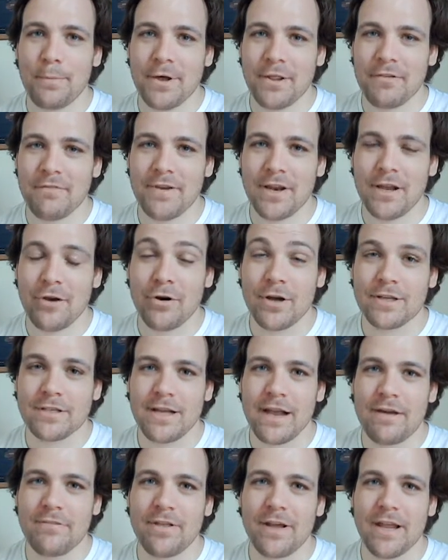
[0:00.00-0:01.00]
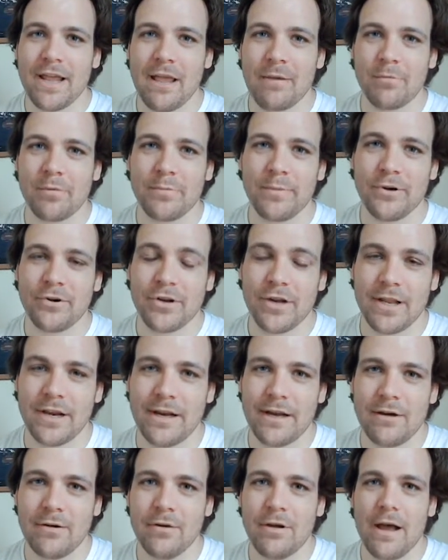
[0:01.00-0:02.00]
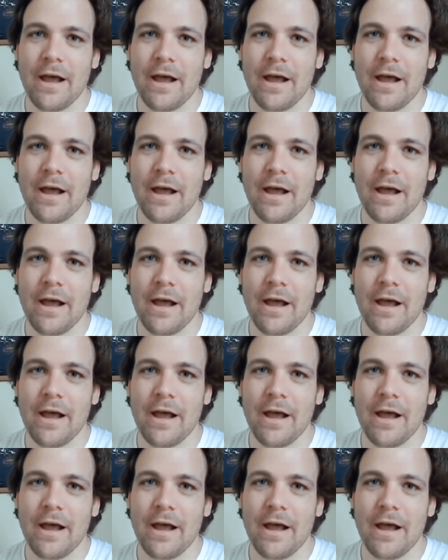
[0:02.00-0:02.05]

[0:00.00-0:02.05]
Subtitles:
on the video because I have that capability now.